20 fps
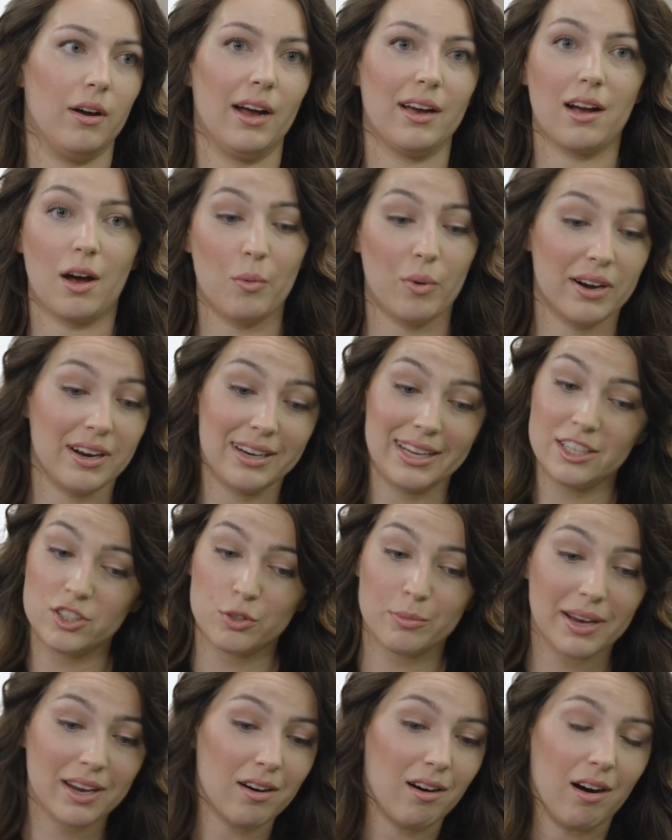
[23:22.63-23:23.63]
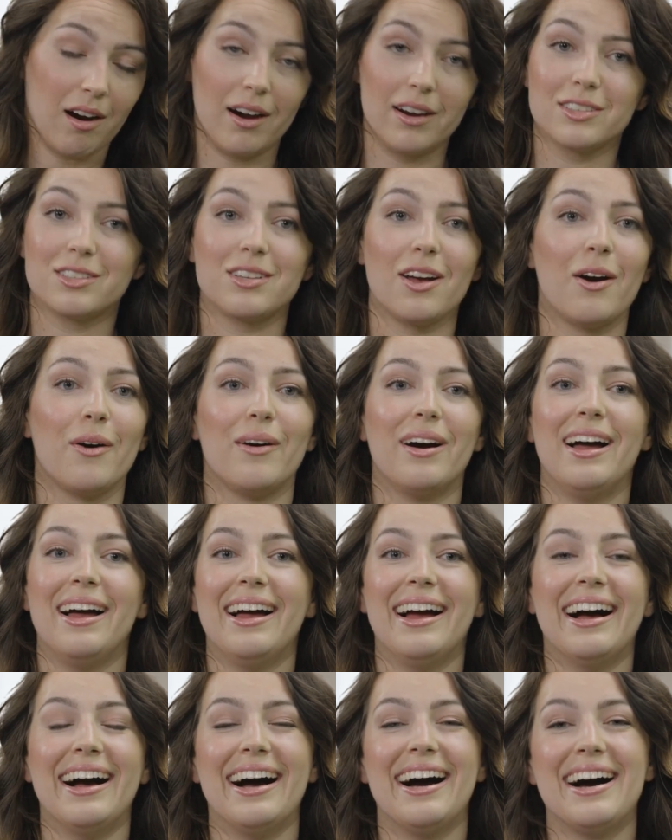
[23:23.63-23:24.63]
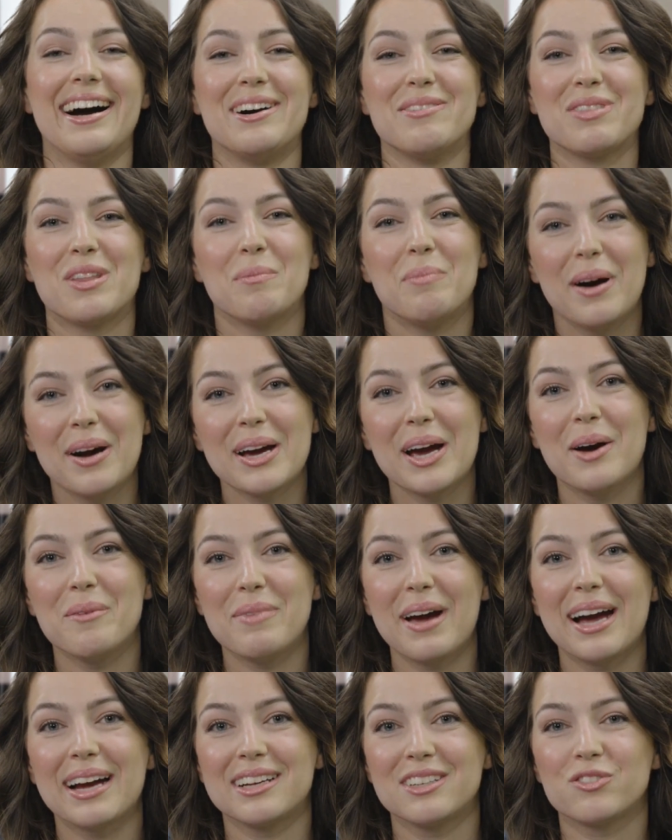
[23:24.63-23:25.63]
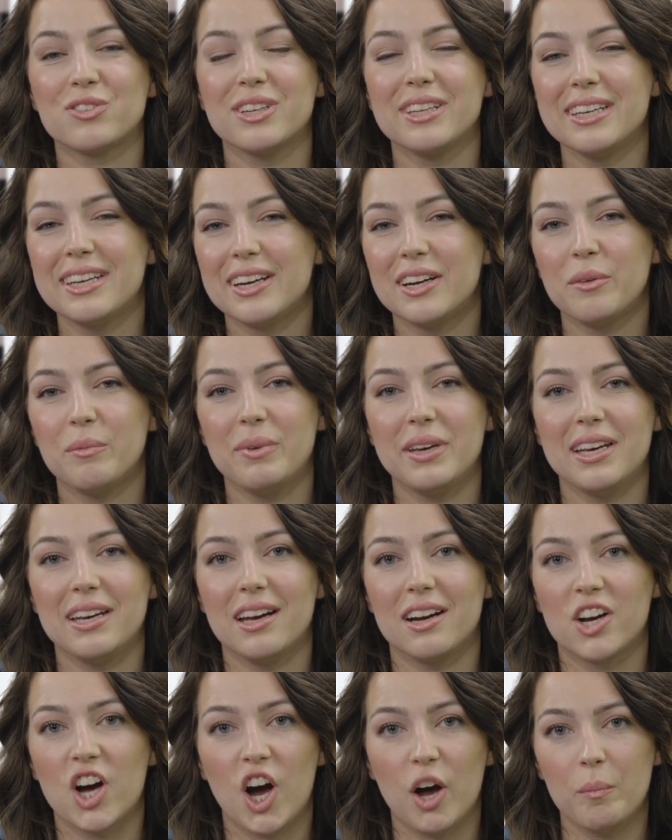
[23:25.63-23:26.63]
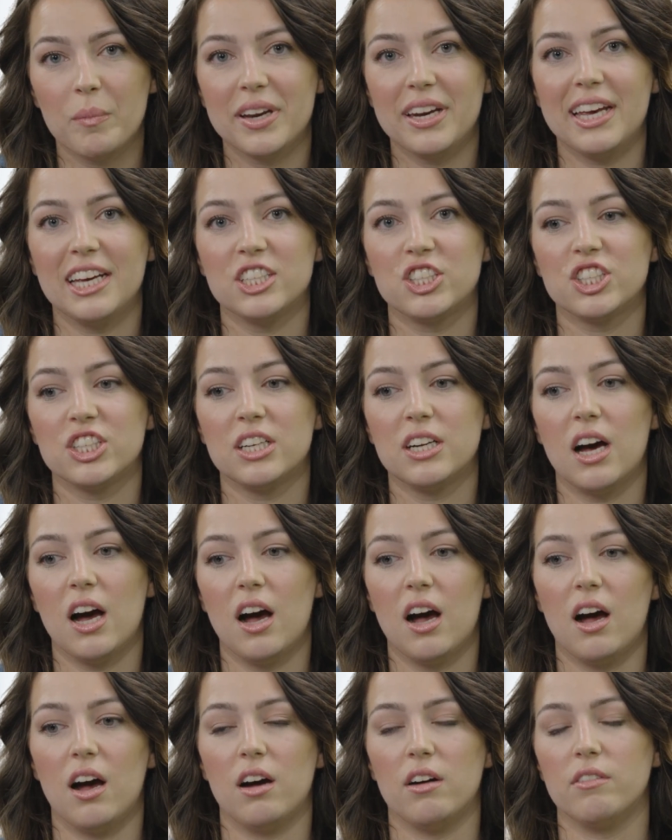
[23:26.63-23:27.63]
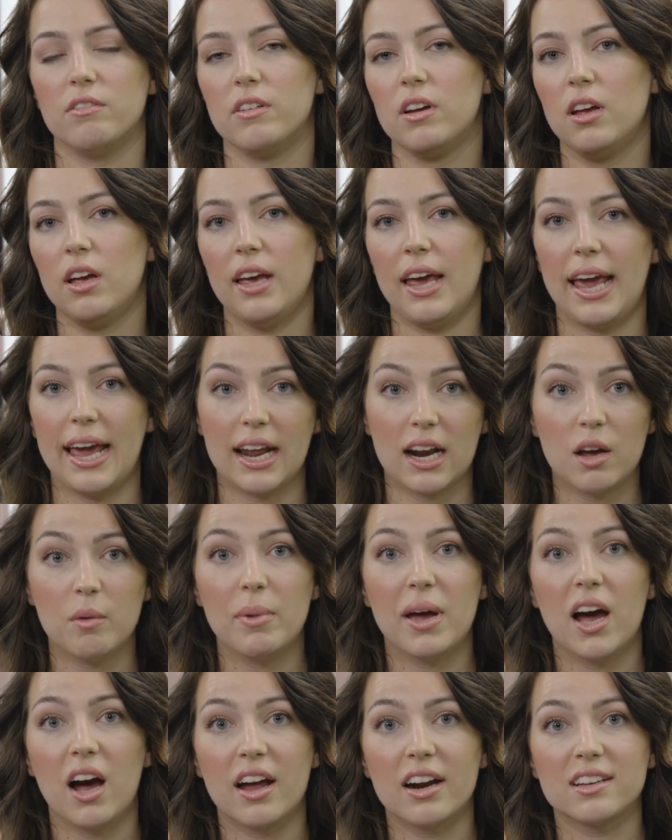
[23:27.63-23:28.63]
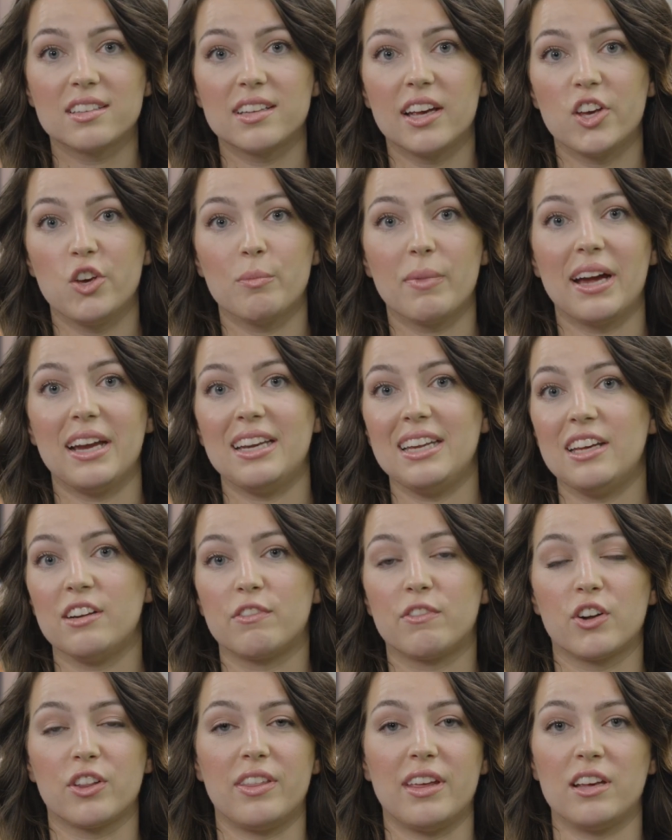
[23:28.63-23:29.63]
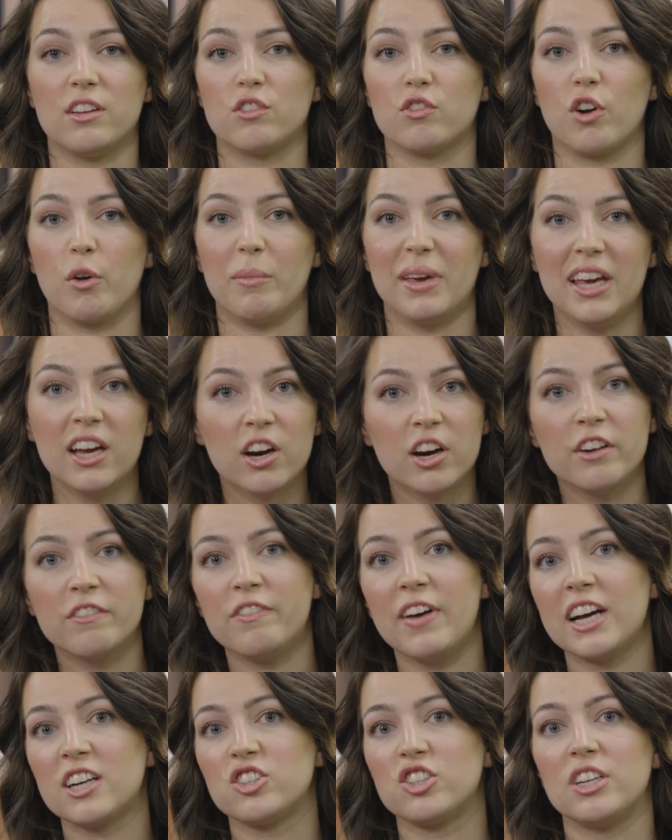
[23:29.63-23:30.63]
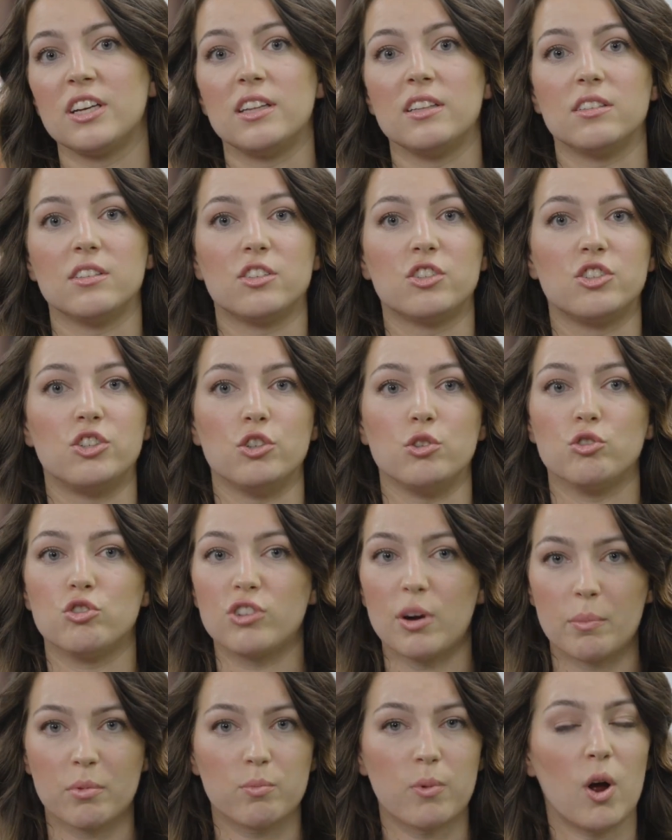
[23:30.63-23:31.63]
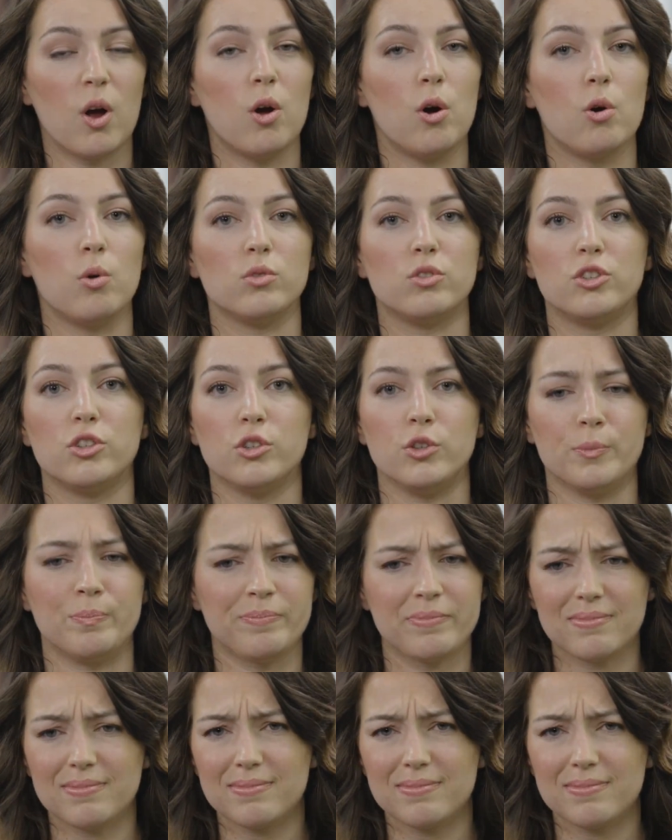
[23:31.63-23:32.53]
I got one in each of my car. So the bug out bag is really going to be a combination of antibiotics that you might need for things from ear infections to strep throat to